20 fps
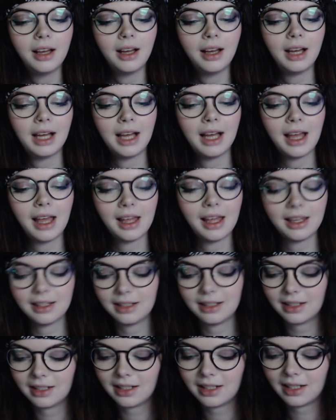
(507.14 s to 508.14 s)

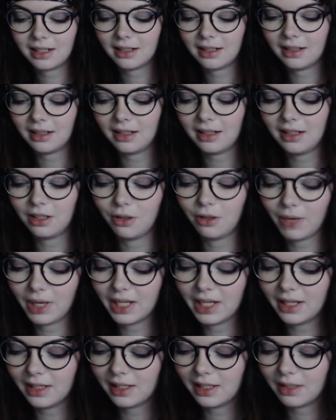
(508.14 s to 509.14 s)
and you know,
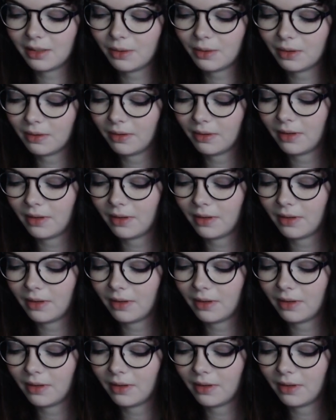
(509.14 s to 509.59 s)
everyone